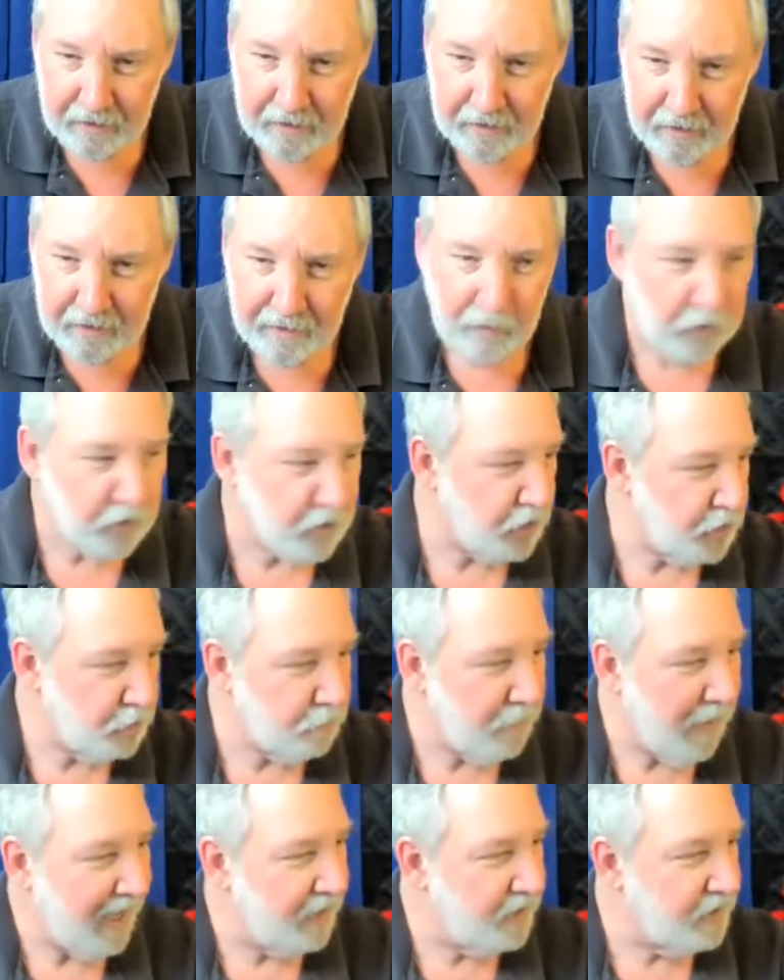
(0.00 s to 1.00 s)
it looks as
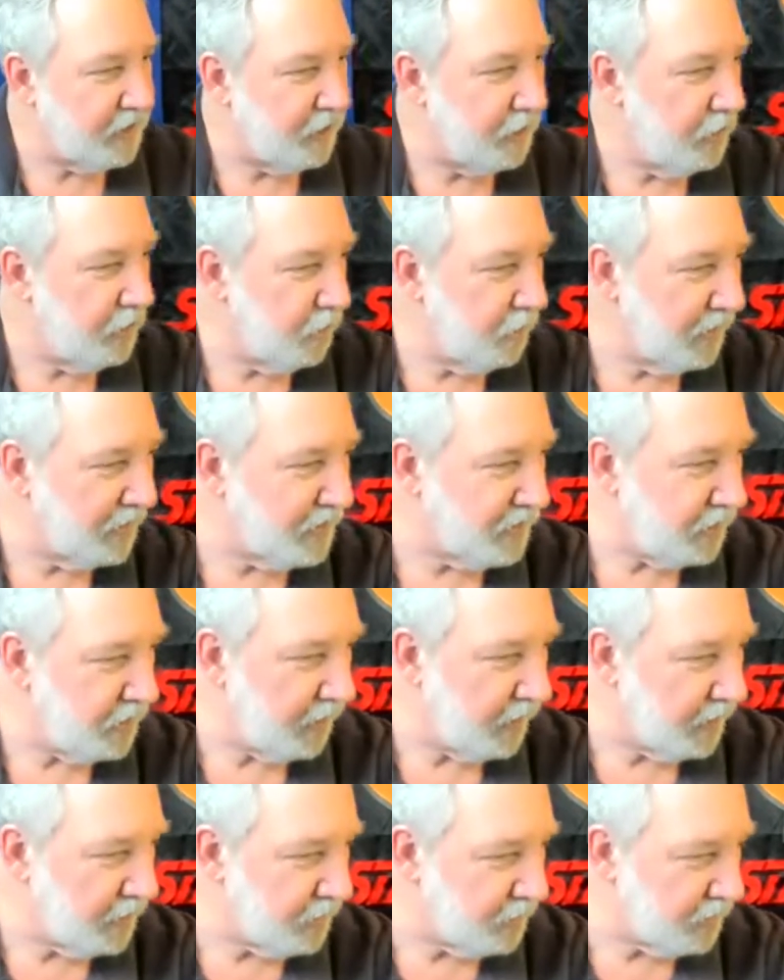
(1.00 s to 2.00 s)
bad to you as it
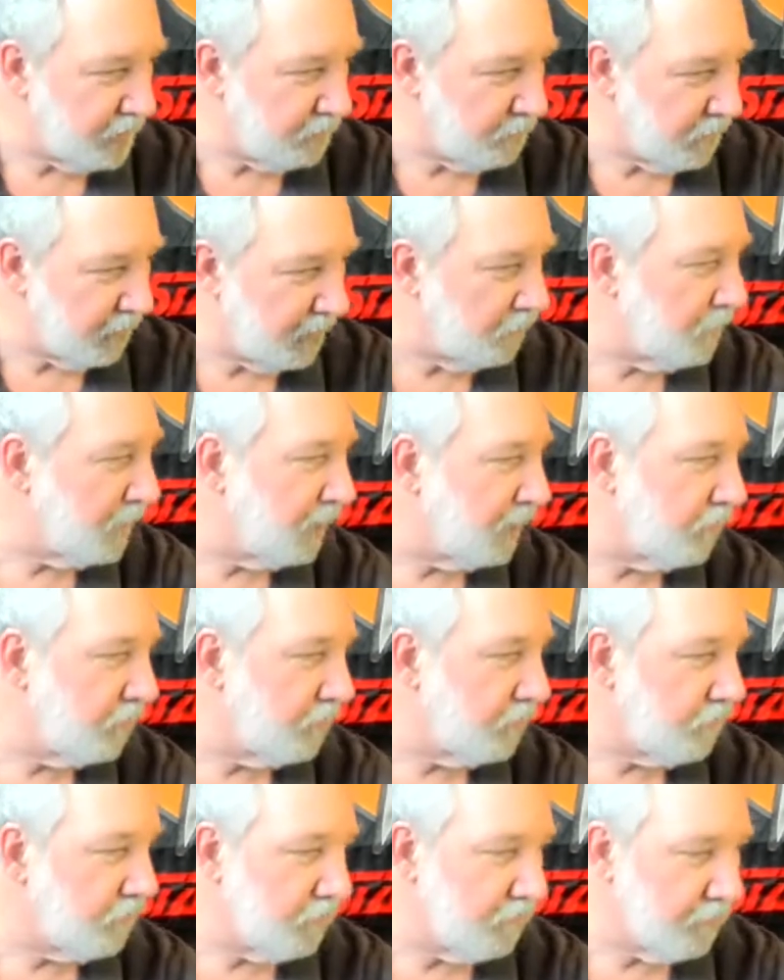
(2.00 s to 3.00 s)
does to me. I'm going to
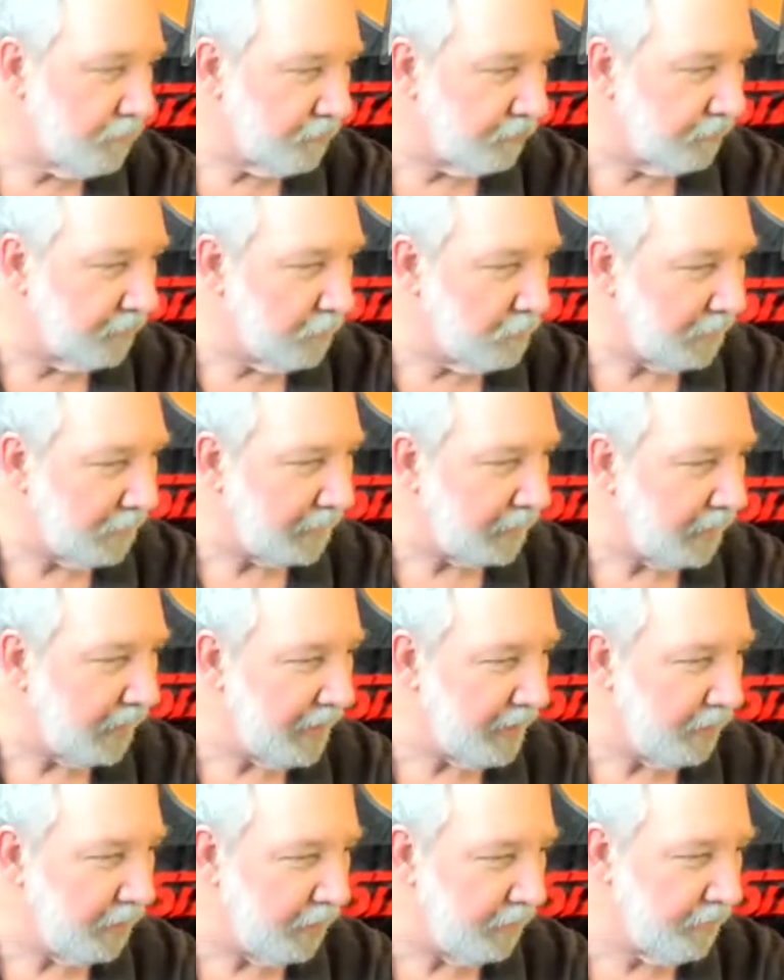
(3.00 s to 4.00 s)
flip a
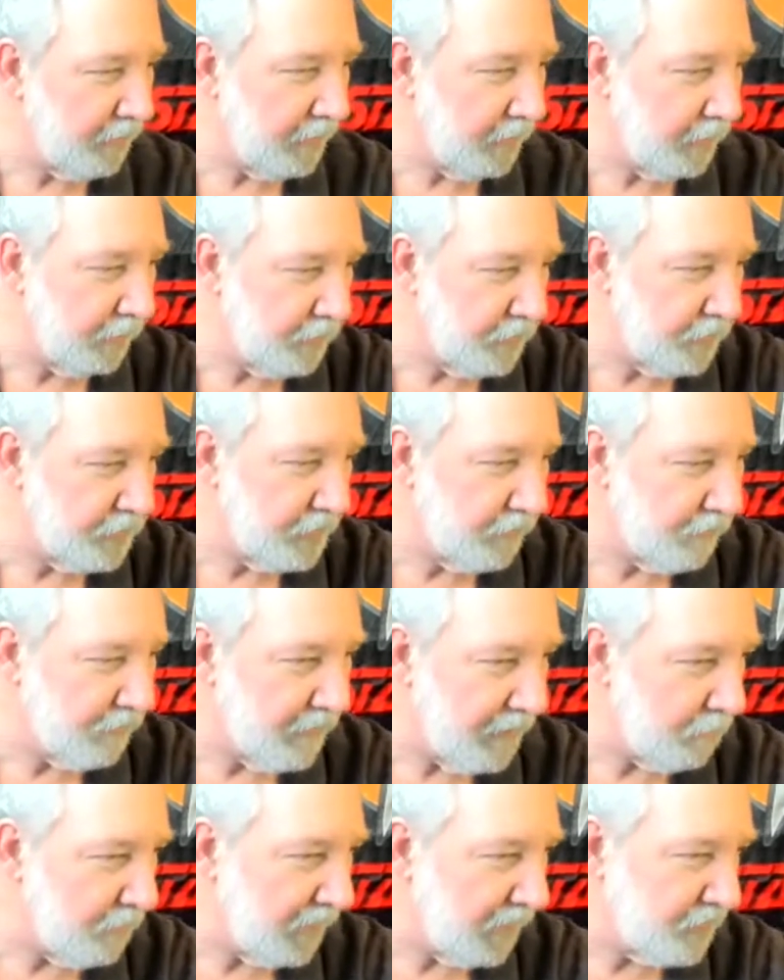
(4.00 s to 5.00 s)
light off here and see if
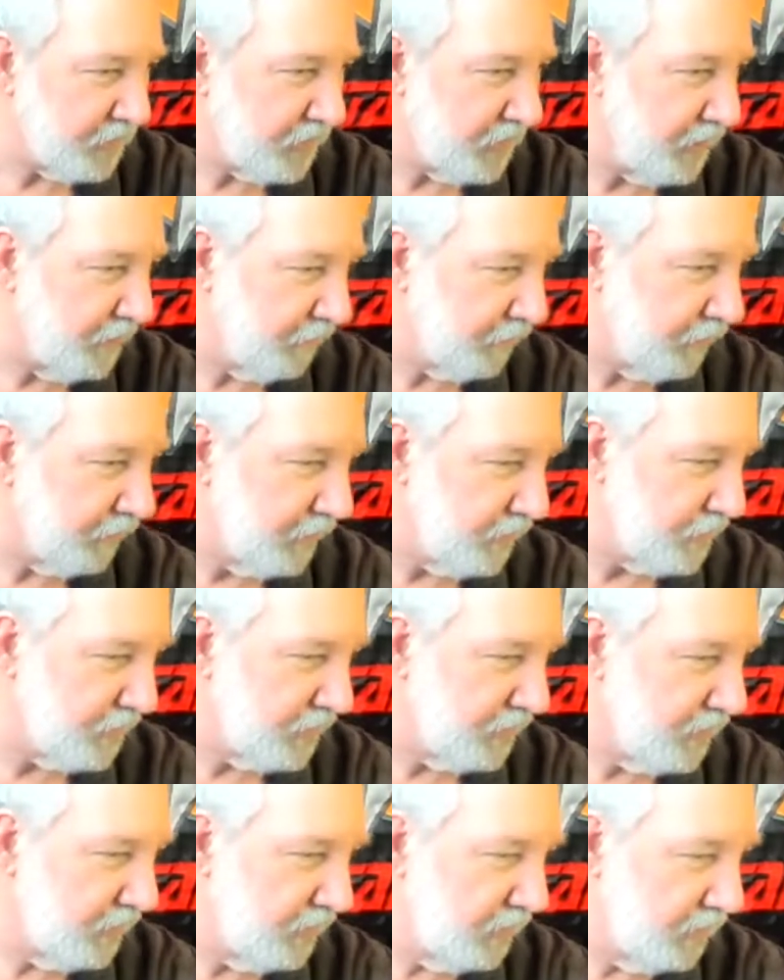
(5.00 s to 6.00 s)
that makes a difference.